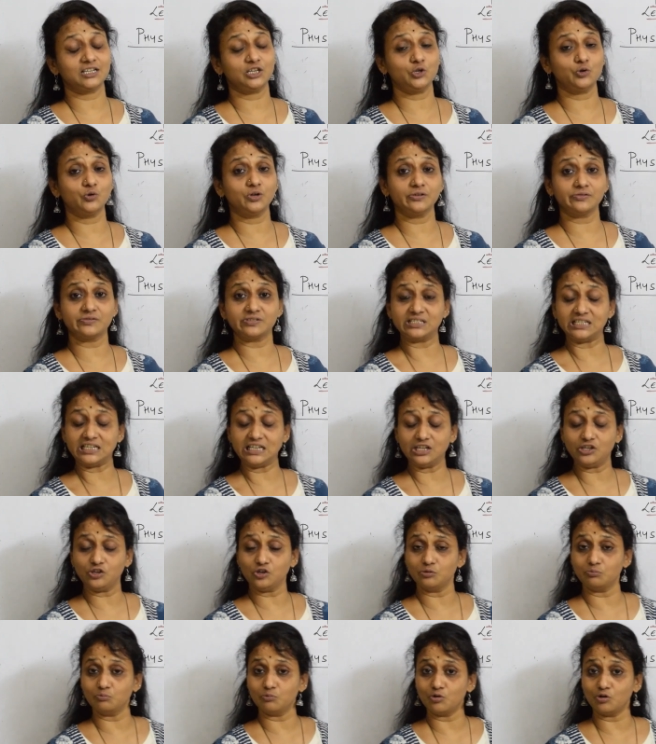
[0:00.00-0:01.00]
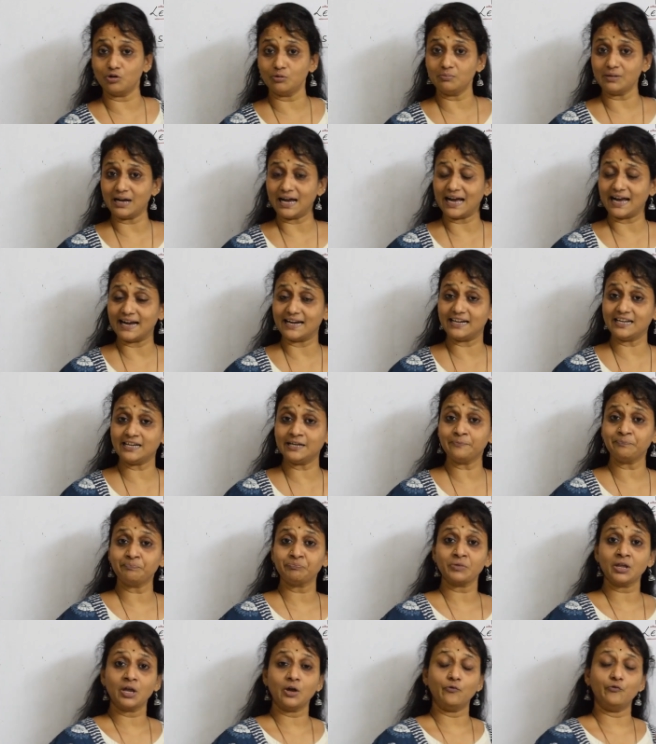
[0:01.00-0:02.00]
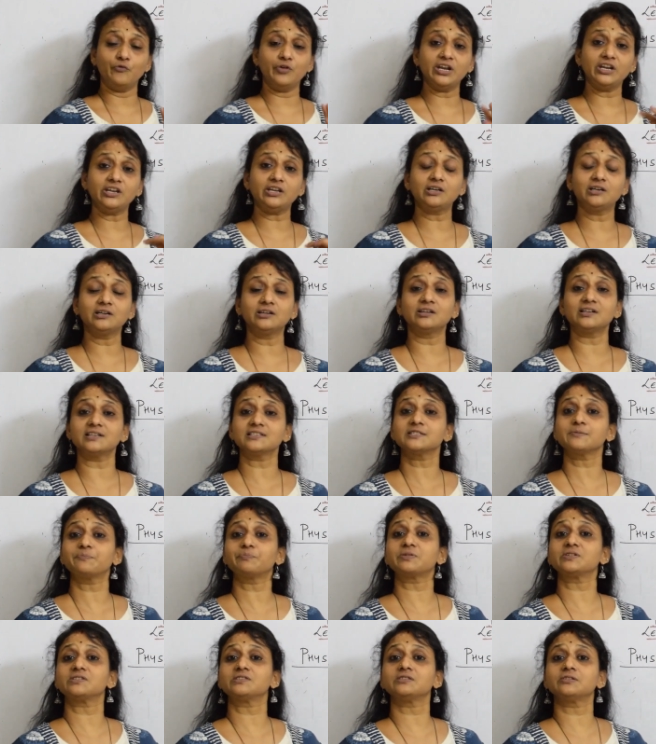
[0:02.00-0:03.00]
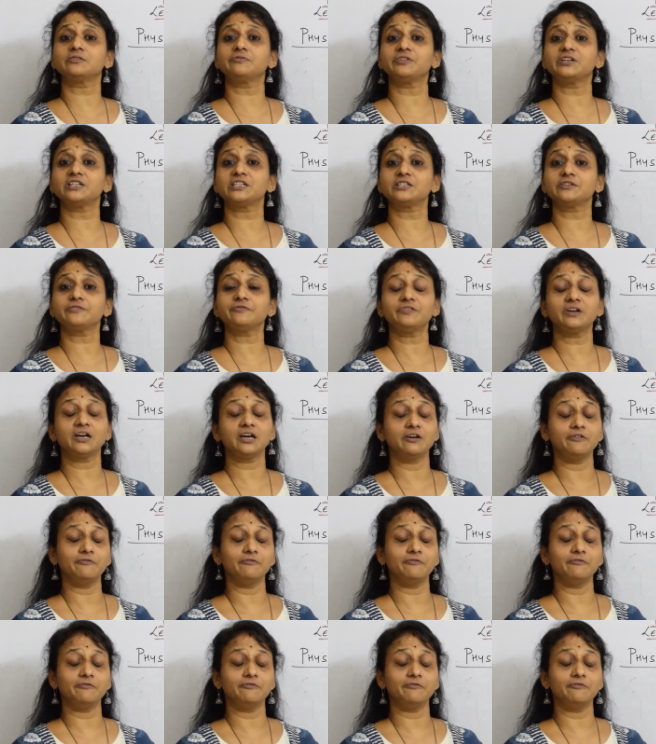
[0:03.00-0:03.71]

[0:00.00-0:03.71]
You would have seen your mom adding vinegar as a preservative.